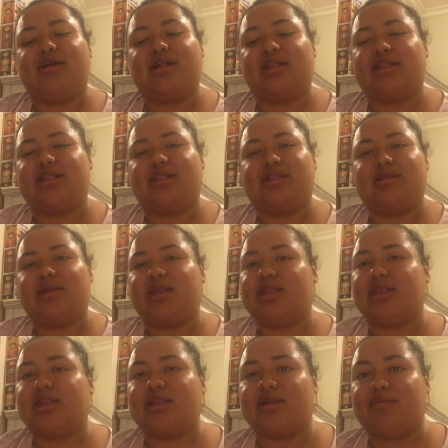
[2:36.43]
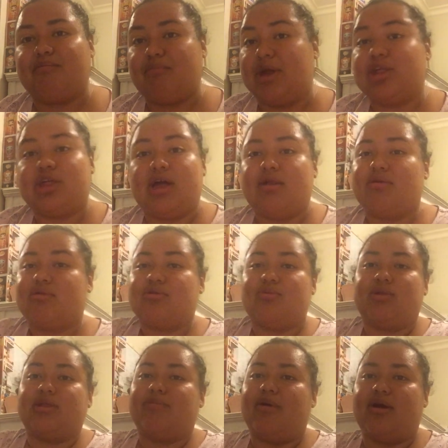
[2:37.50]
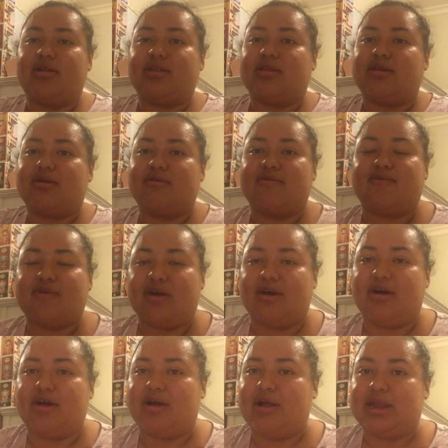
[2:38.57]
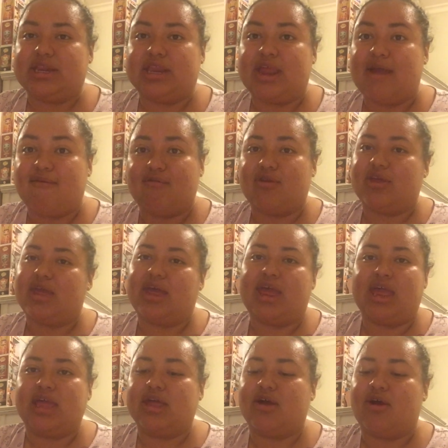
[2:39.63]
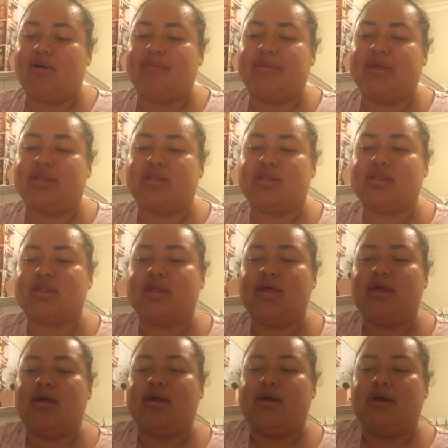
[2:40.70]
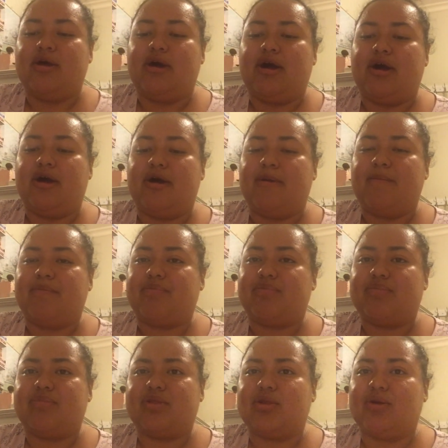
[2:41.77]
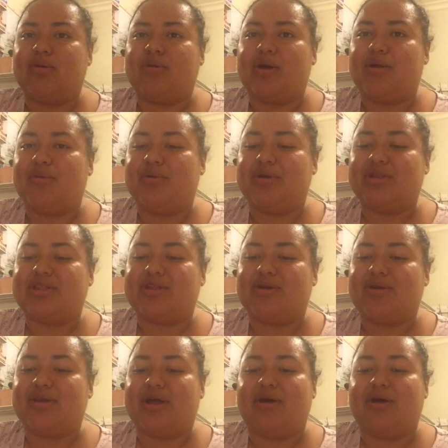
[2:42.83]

Because uh, this, my channel is really positive. Uh, I never get hate comments. Um, so I don't want to start